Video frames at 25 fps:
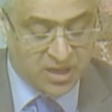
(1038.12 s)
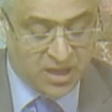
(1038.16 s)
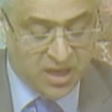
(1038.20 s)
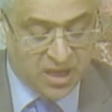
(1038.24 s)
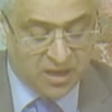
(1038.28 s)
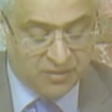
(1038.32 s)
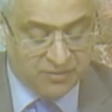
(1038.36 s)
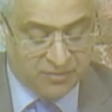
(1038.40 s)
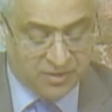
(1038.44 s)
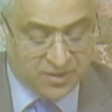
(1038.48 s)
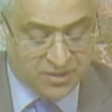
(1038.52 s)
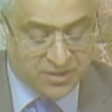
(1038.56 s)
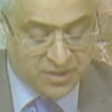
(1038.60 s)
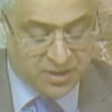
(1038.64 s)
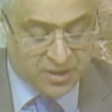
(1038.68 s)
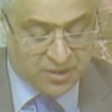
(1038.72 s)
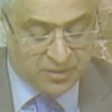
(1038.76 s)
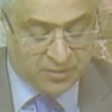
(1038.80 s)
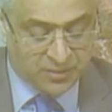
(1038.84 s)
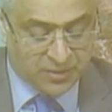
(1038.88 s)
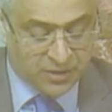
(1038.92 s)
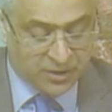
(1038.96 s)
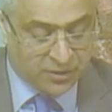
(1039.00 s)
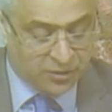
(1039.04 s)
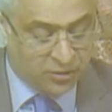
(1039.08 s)
which
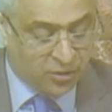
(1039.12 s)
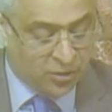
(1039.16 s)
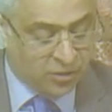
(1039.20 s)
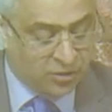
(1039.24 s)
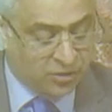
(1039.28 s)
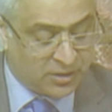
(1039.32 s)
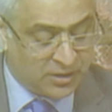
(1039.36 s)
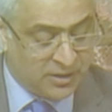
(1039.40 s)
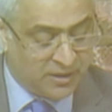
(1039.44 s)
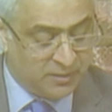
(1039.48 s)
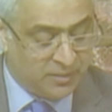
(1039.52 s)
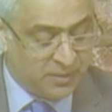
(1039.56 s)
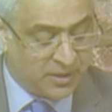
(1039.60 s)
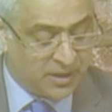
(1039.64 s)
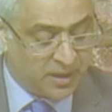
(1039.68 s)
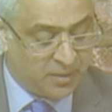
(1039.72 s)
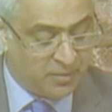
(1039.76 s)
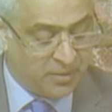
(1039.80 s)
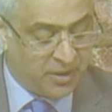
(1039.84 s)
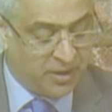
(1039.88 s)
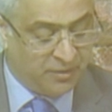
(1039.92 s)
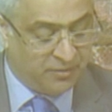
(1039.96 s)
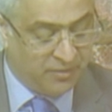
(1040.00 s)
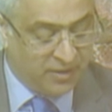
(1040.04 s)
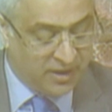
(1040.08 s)
periodically become
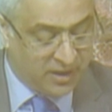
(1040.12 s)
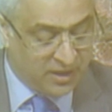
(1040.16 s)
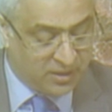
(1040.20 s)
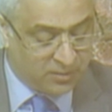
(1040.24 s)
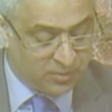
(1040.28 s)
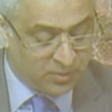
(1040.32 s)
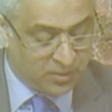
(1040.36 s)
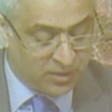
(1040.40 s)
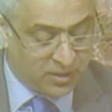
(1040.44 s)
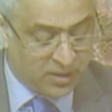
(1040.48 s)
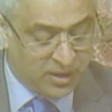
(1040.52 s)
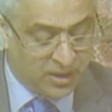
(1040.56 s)
available.